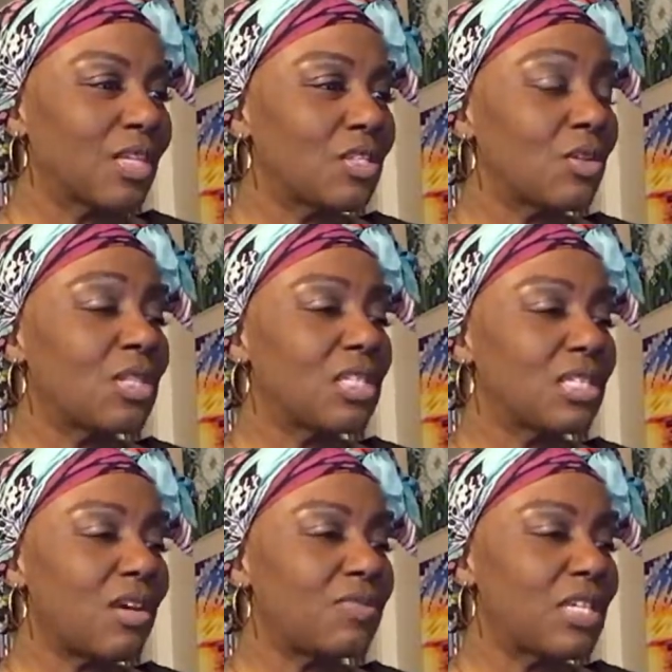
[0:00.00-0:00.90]
so this
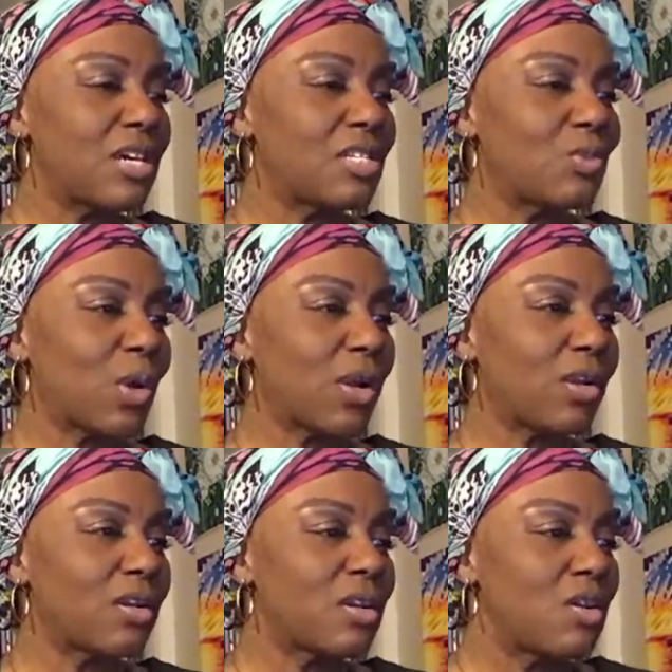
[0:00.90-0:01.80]
stuff does
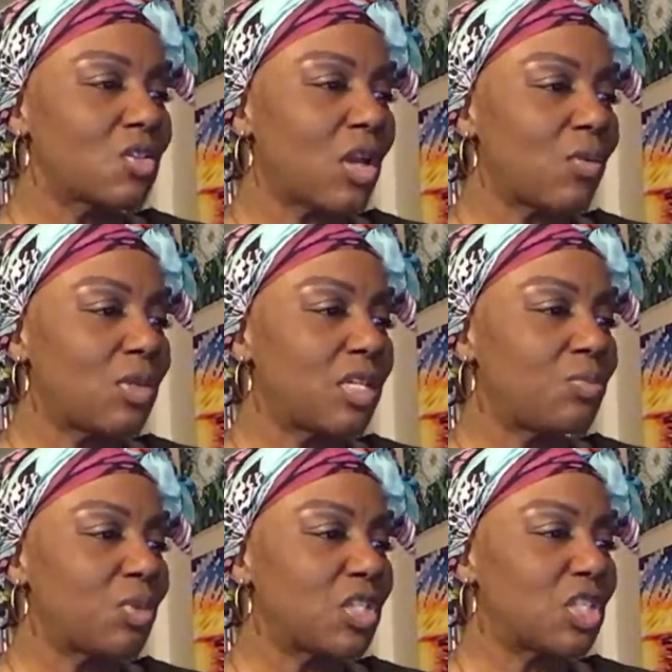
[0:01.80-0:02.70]
work. So I really
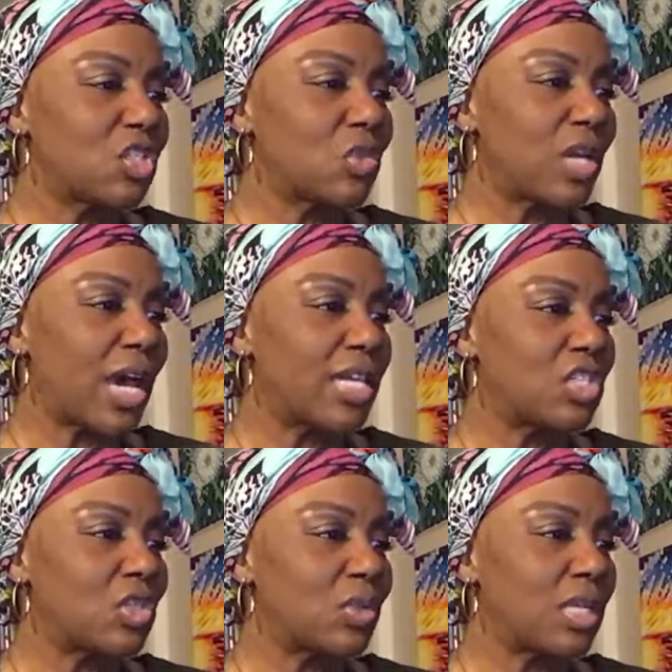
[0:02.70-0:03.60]
appreciate you guys
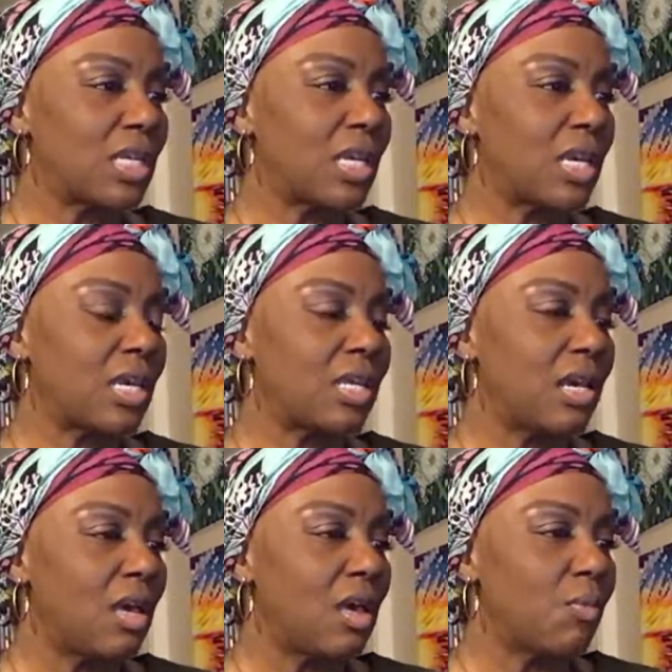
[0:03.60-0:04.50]
tuning in.
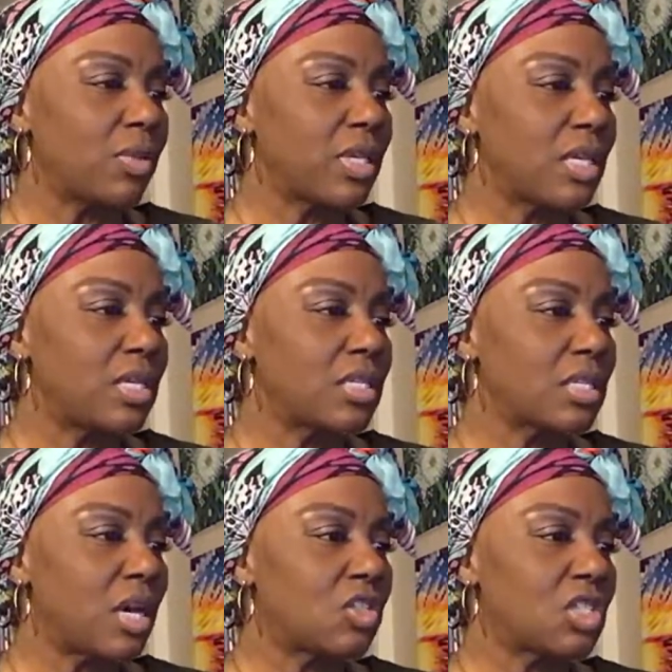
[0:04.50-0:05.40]
Please
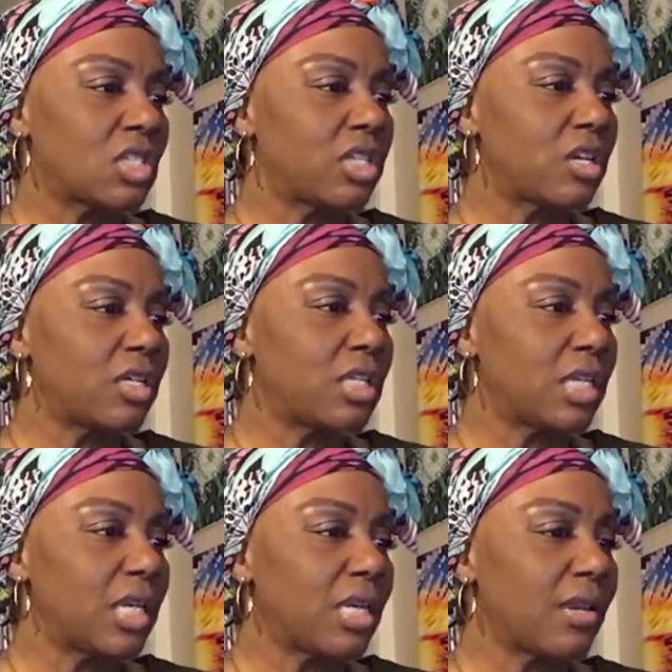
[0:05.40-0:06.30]
just click on the
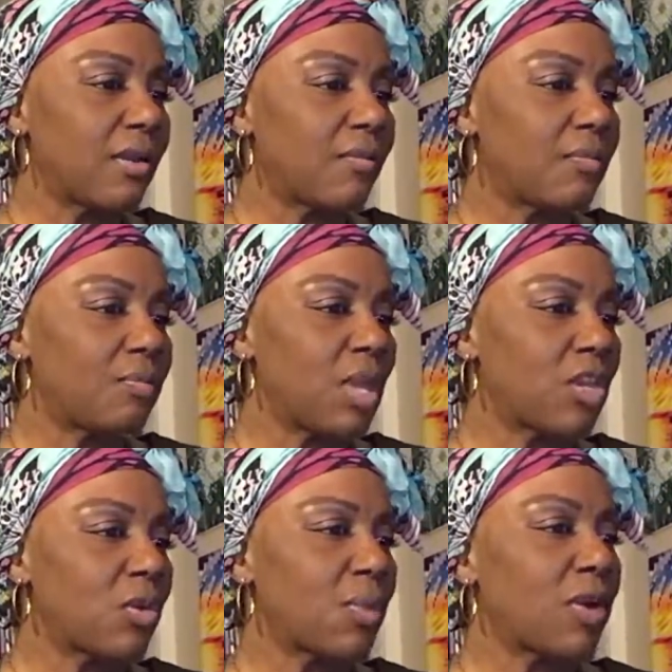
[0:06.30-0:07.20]
link,
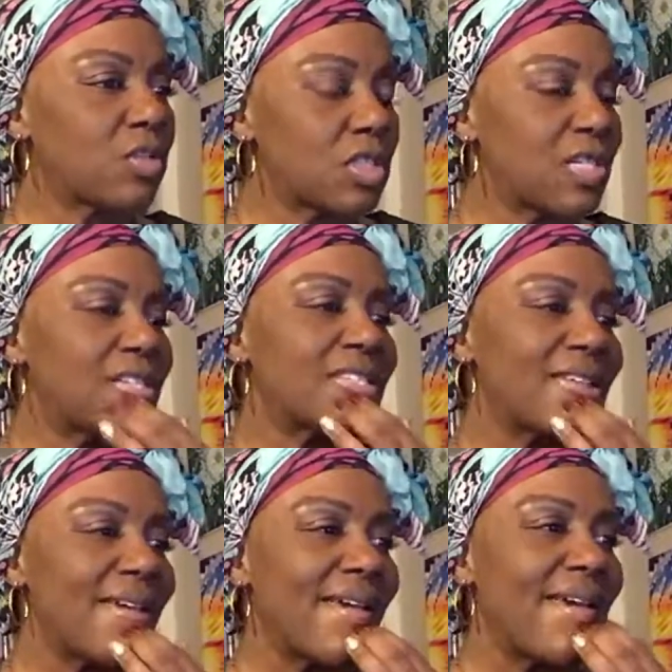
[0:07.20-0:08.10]
make your purchase,
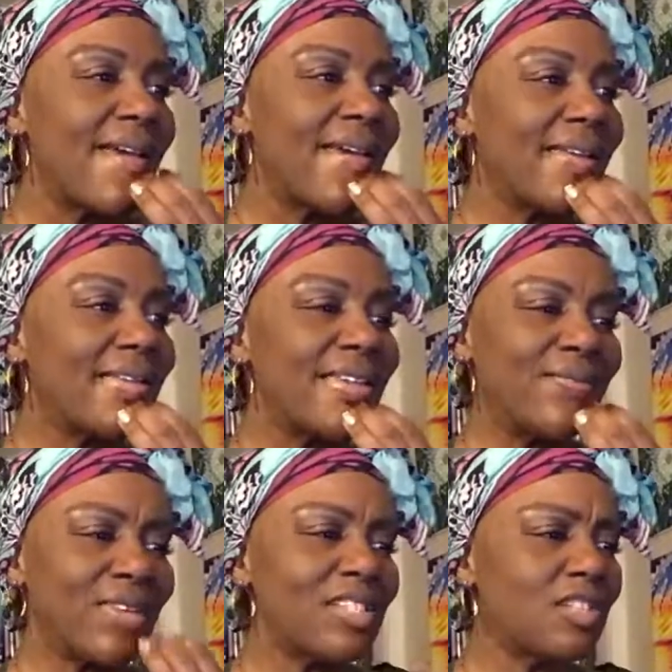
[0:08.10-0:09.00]
and
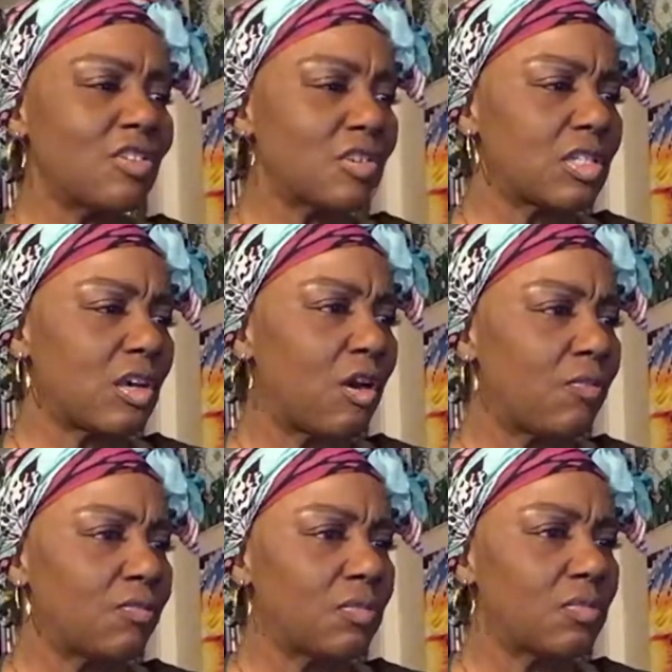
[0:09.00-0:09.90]
invest in yourself.
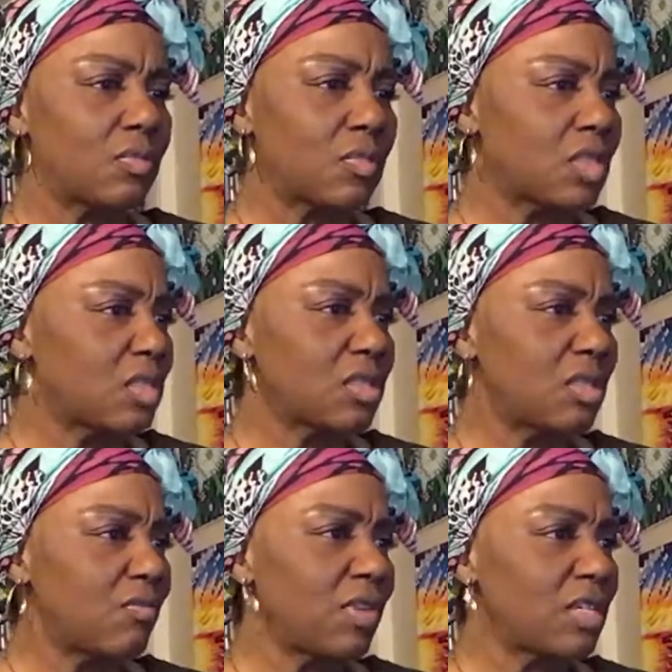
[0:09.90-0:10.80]
Just
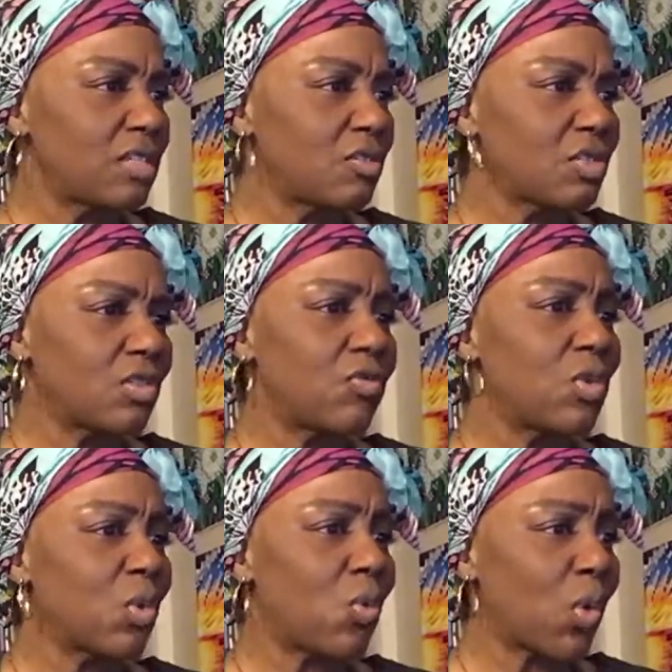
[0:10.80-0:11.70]
invest in yourself.
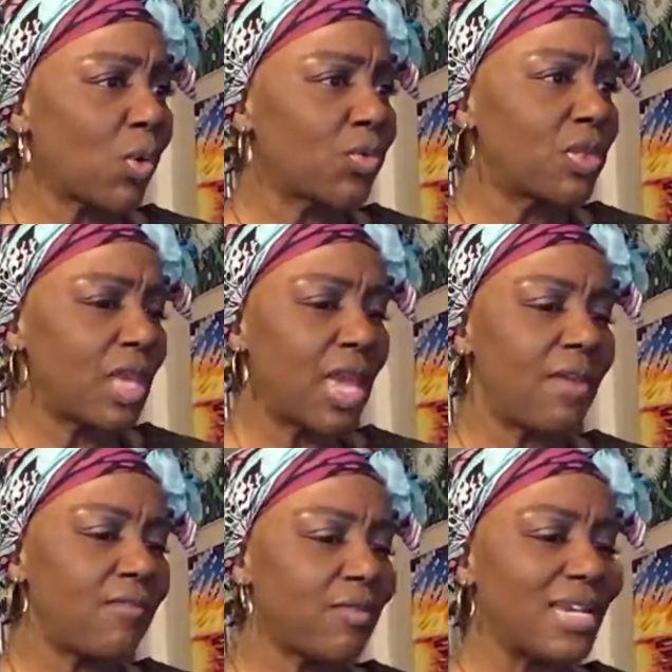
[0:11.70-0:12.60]
You are worth
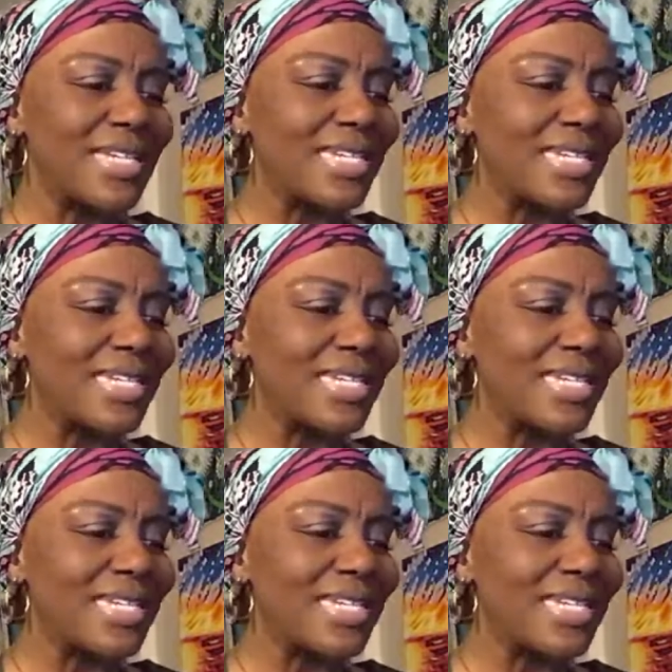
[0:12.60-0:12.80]
every